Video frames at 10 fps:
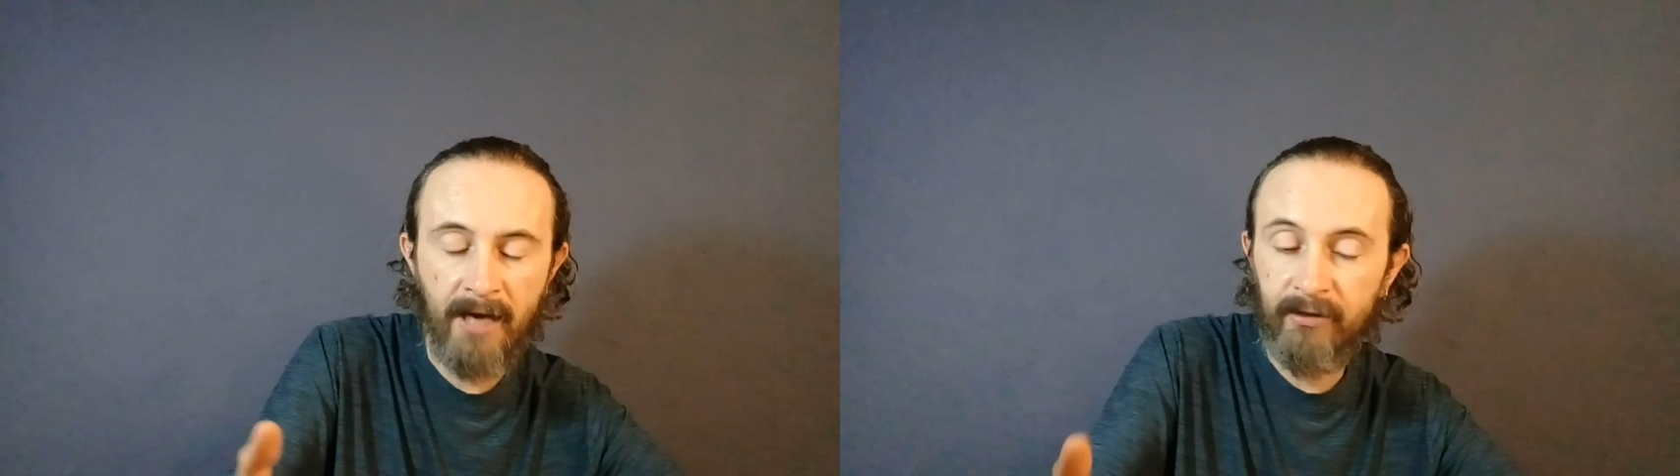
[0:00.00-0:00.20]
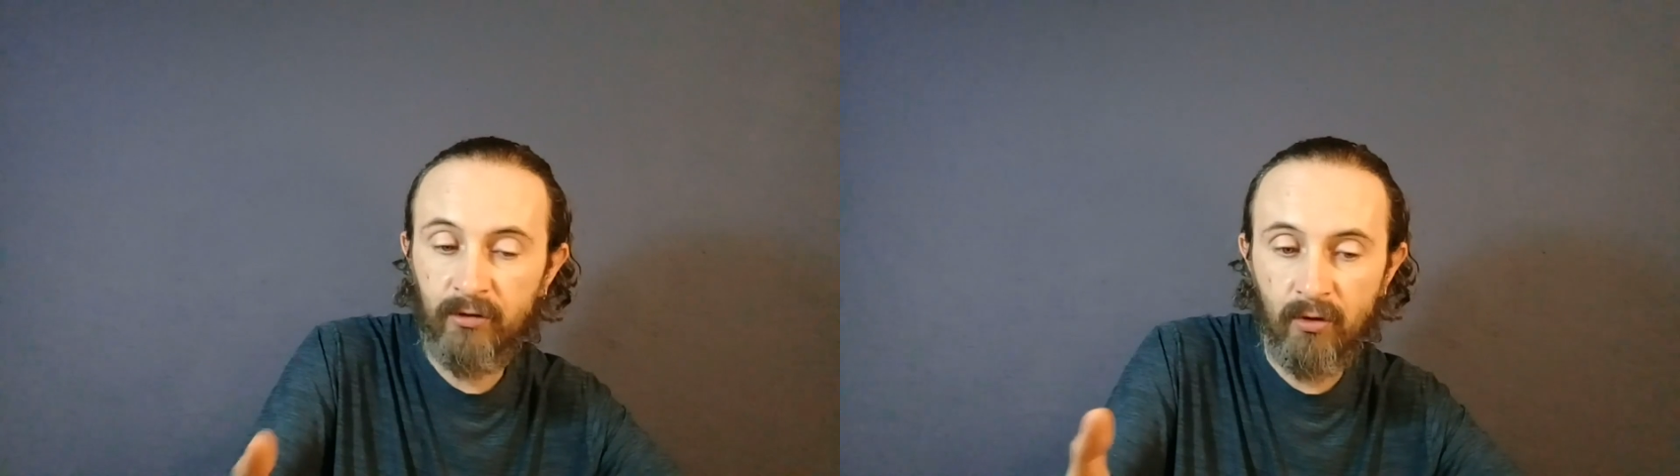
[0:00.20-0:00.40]

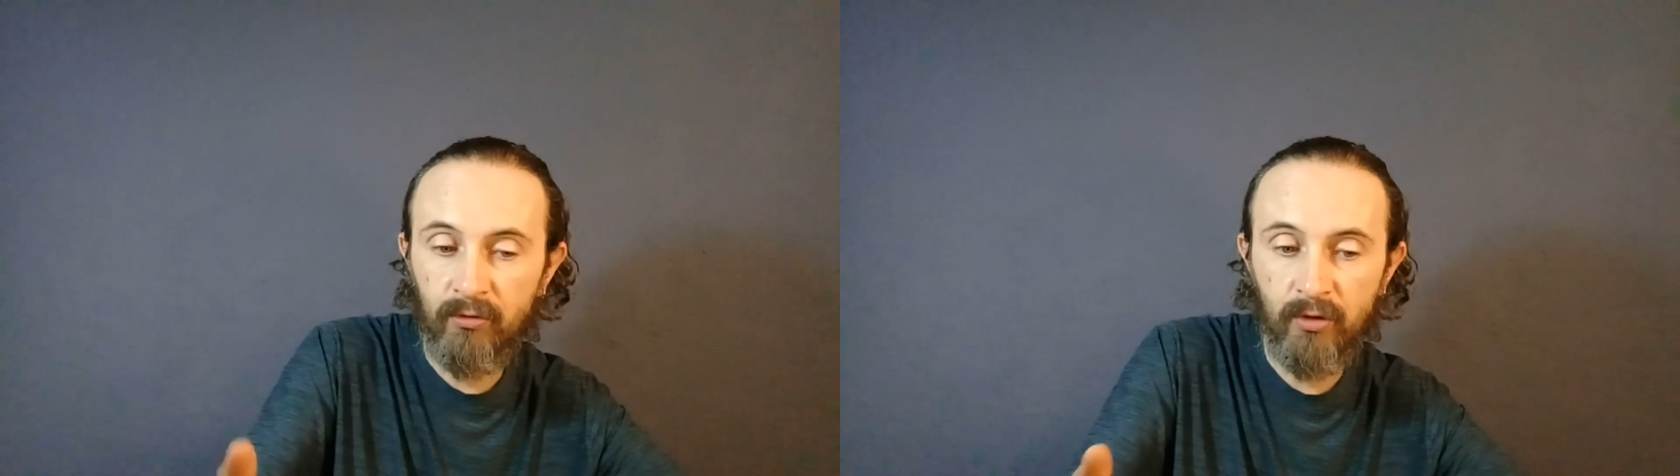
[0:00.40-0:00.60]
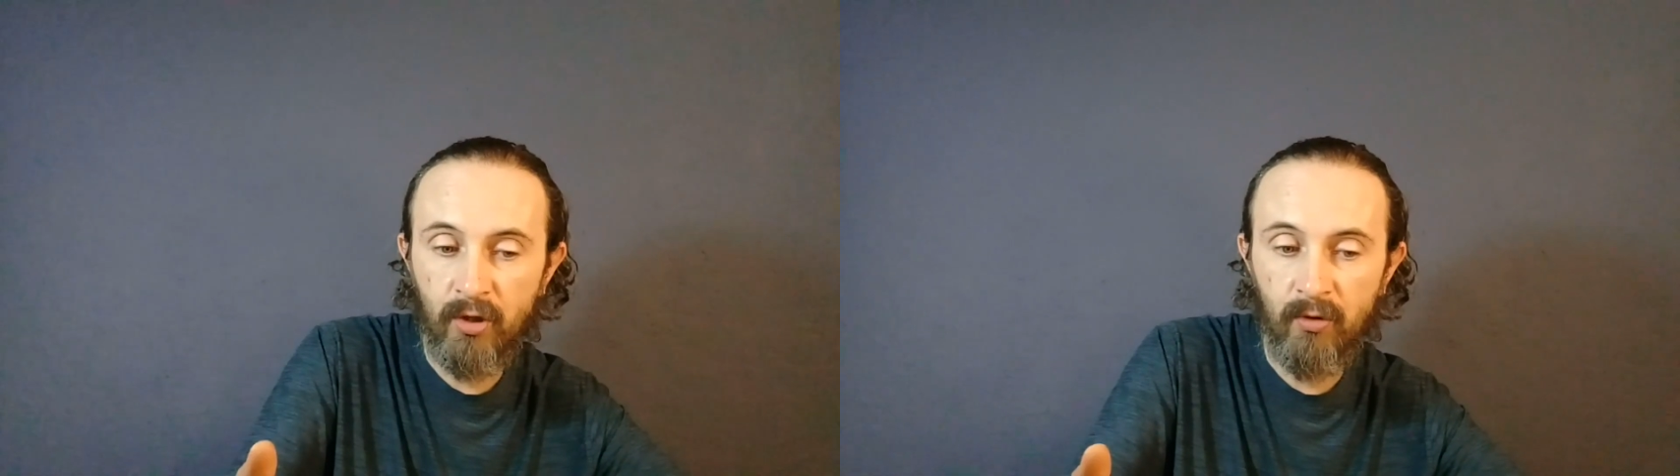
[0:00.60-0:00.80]
I
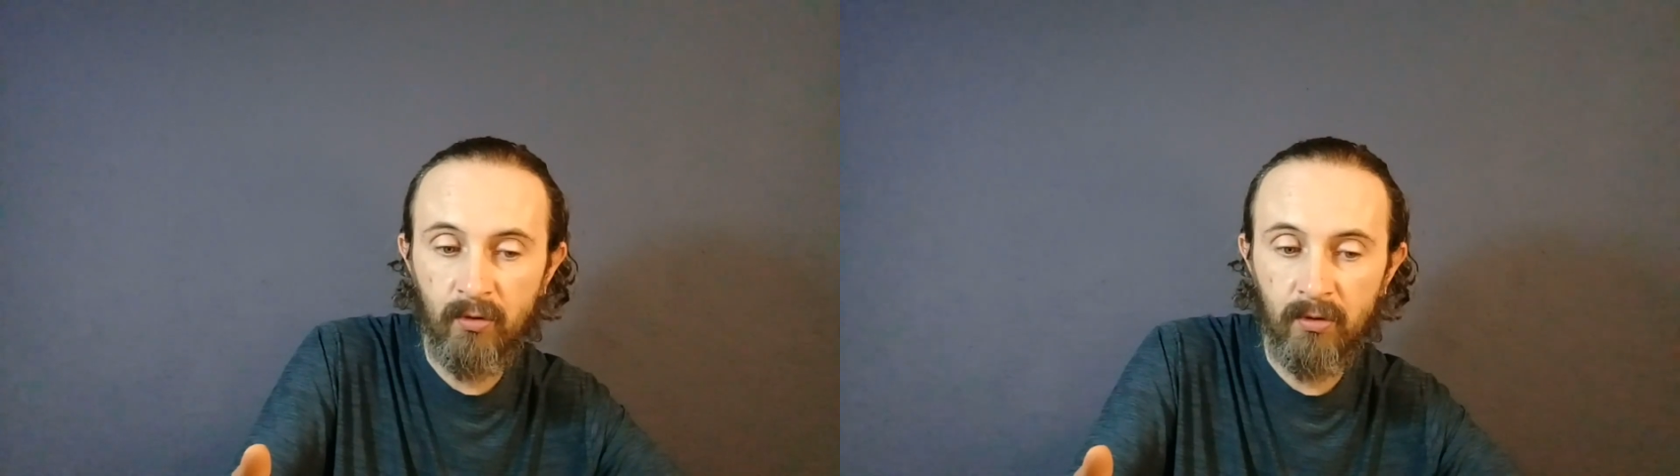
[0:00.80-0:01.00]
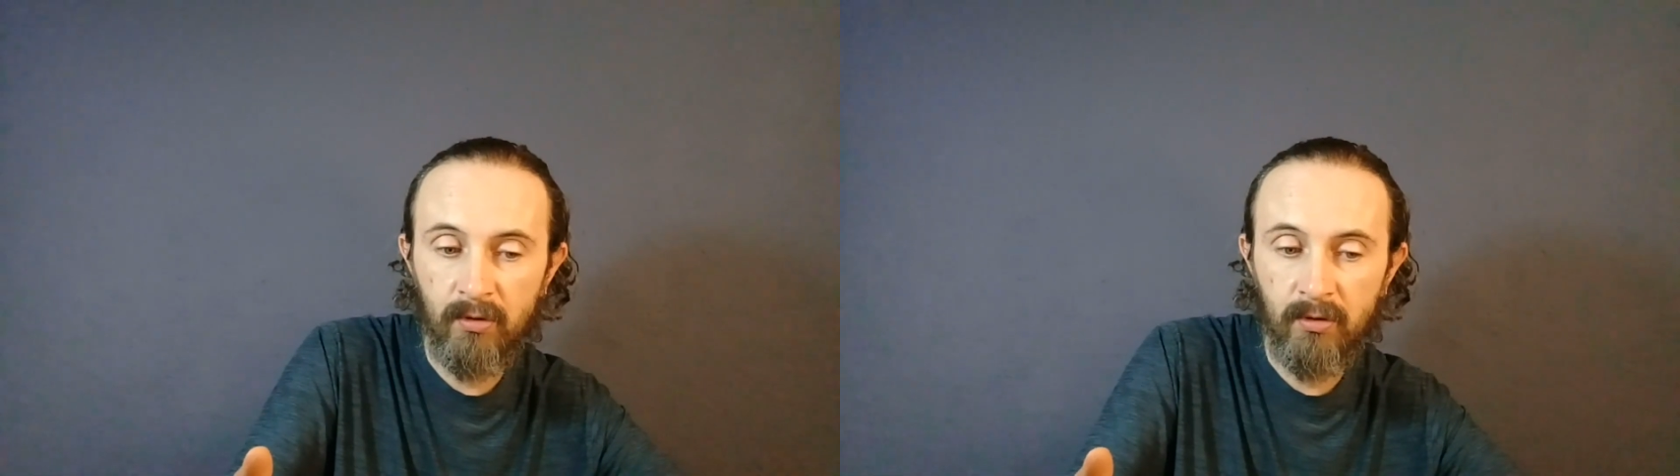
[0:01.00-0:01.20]
don't know,